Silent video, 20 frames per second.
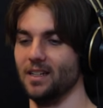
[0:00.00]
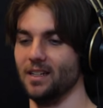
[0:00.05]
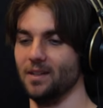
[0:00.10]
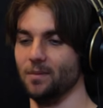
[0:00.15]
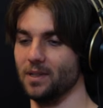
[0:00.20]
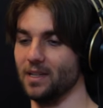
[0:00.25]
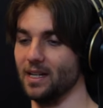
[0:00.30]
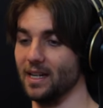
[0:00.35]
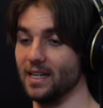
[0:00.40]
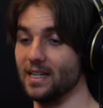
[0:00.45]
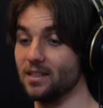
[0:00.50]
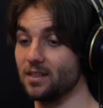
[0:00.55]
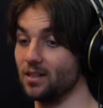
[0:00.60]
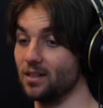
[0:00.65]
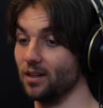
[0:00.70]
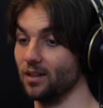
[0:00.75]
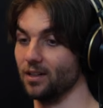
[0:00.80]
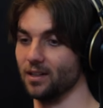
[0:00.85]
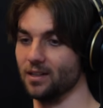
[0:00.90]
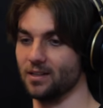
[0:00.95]
But yeah, he's
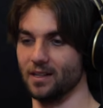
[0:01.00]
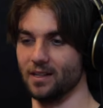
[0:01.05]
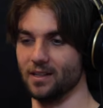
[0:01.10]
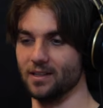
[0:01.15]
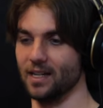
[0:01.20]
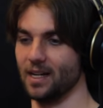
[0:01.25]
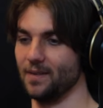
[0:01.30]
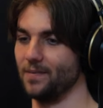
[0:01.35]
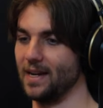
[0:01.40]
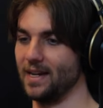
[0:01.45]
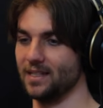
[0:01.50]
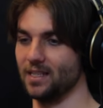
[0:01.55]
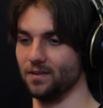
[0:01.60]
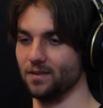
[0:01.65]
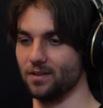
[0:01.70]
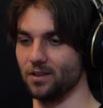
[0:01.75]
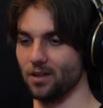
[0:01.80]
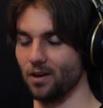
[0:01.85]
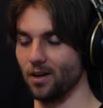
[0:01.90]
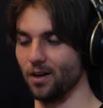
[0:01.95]
goated. So I was like a massive
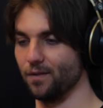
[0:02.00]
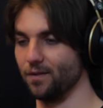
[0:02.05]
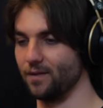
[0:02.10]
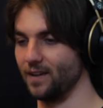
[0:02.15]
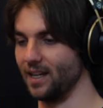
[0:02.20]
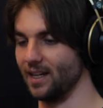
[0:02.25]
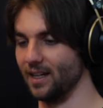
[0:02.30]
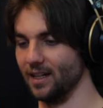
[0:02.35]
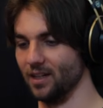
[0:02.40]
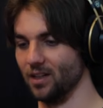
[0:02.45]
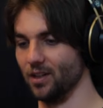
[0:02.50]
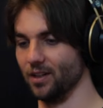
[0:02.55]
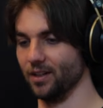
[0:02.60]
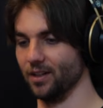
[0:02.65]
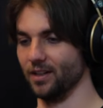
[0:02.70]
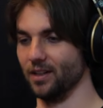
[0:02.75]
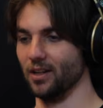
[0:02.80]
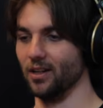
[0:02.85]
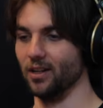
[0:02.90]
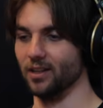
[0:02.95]
Sorrow fan, and a lot of
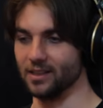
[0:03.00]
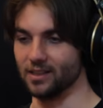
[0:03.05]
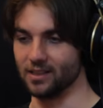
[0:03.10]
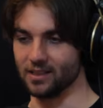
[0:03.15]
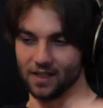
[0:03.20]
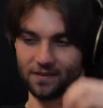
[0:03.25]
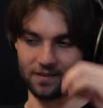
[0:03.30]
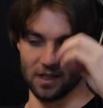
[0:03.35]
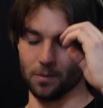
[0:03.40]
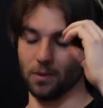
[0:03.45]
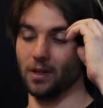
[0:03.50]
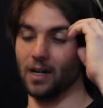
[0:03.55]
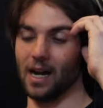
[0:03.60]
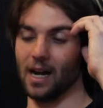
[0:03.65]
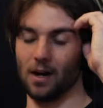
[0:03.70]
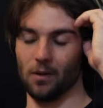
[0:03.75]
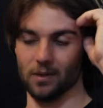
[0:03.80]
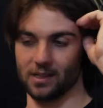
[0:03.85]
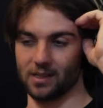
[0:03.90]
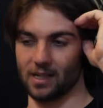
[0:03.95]
the early stuff I put
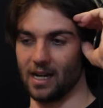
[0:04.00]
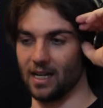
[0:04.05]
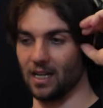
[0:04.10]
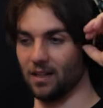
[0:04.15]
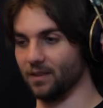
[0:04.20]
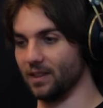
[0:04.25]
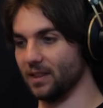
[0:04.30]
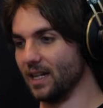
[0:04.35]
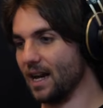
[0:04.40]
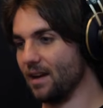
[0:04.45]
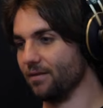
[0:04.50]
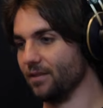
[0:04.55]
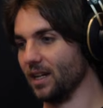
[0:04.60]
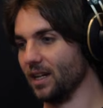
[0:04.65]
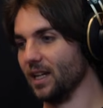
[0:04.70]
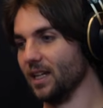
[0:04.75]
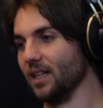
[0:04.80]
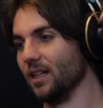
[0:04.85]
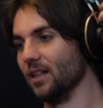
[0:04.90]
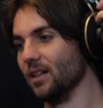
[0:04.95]
out was kind of in that
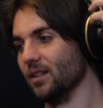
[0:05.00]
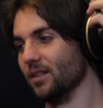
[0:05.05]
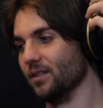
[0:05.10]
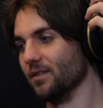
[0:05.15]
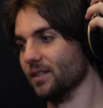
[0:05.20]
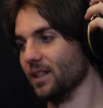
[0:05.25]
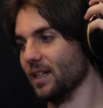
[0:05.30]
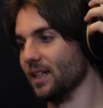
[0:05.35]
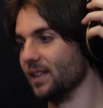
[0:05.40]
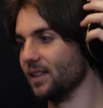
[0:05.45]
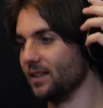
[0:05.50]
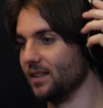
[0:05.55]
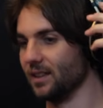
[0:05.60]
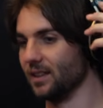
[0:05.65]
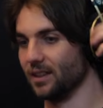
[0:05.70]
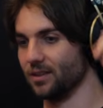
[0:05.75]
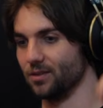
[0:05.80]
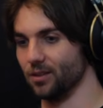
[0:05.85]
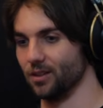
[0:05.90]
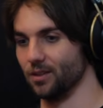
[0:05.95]
vein of like,
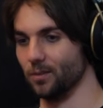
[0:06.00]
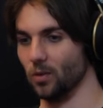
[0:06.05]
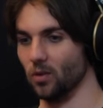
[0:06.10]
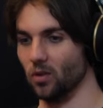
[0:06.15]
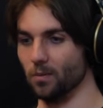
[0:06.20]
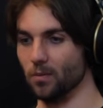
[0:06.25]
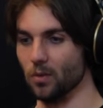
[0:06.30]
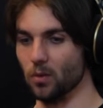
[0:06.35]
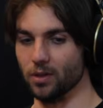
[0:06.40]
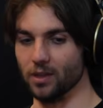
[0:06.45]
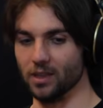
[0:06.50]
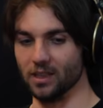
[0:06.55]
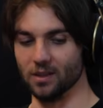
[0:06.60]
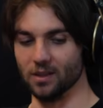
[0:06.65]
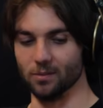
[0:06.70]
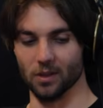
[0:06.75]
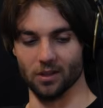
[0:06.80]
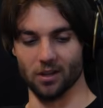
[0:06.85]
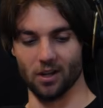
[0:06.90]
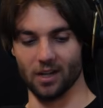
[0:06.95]
sort of more moody,
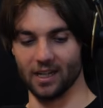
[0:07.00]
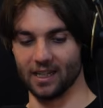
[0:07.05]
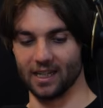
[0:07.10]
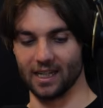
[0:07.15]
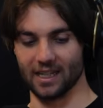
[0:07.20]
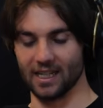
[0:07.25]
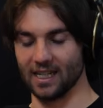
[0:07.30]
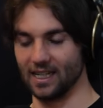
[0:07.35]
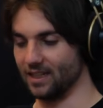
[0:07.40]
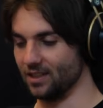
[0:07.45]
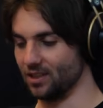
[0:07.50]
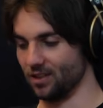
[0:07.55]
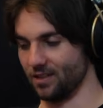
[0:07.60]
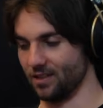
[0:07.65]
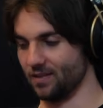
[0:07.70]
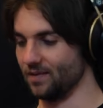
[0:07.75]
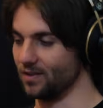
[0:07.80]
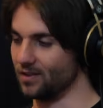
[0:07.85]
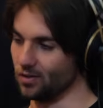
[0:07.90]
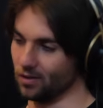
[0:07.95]
melodic, and then I
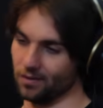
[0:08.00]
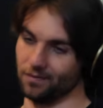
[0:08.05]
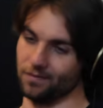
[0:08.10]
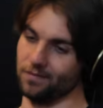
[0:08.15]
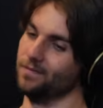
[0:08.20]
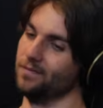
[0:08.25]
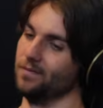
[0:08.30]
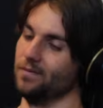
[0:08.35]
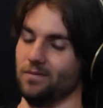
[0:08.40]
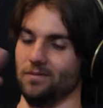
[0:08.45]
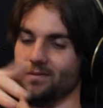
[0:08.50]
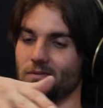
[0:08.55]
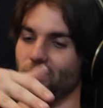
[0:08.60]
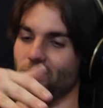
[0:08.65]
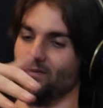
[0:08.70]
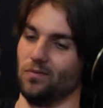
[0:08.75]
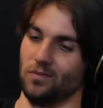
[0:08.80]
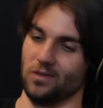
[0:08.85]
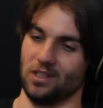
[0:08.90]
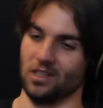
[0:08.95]
just sort of
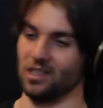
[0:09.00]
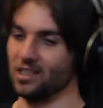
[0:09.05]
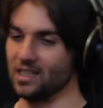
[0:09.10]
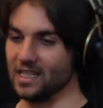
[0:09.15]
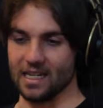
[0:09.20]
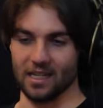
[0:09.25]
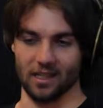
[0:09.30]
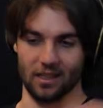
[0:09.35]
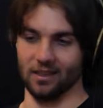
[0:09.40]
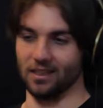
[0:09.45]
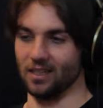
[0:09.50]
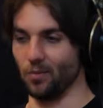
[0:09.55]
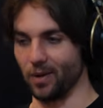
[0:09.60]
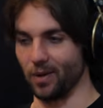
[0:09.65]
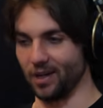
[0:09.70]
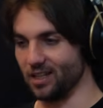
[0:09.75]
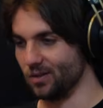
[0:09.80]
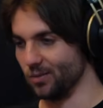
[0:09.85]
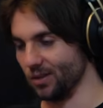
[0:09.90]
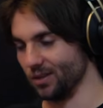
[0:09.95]
steered into
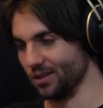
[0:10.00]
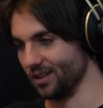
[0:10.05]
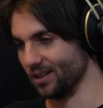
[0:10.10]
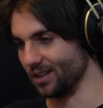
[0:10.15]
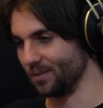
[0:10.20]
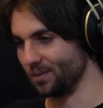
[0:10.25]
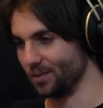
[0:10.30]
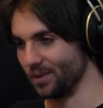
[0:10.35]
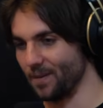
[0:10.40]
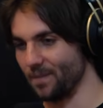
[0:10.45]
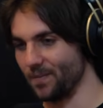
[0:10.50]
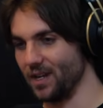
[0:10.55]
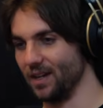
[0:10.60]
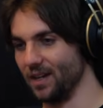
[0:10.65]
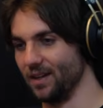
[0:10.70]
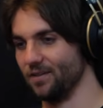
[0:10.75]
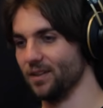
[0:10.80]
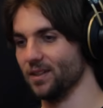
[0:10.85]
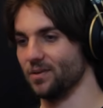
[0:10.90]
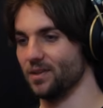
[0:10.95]
bass music. But yeah,
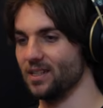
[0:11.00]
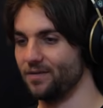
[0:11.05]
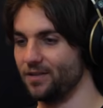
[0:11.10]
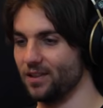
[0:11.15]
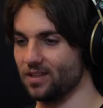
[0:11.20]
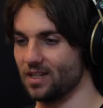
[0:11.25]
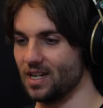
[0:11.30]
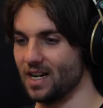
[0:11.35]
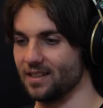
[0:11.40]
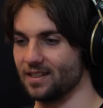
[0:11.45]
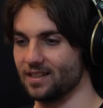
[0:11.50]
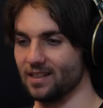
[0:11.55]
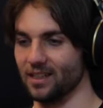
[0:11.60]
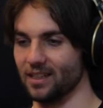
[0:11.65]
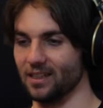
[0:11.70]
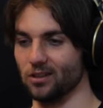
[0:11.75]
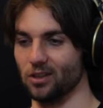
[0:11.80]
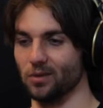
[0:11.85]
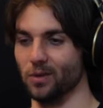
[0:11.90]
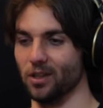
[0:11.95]
it feels nice to like
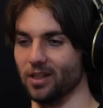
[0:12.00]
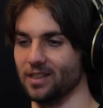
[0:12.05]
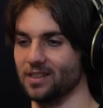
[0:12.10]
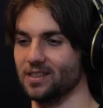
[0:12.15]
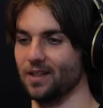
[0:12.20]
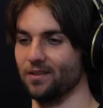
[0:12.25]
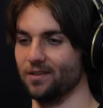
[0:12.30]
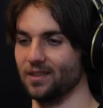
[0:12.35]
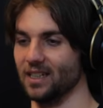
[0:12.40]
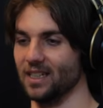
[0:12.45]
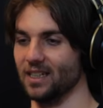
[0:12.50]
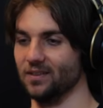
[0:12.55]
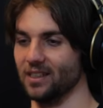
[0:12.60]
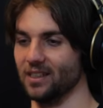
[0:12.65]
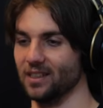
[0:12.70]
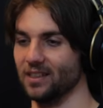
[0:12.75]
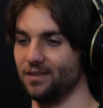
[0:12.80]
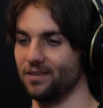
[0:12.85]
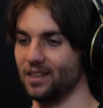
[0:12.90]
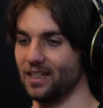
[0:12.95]
do melodic stuff again. I'm like,
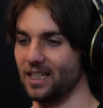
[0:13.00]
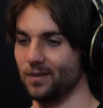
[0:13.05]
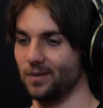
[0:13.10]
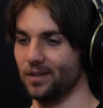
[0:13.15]
I forget how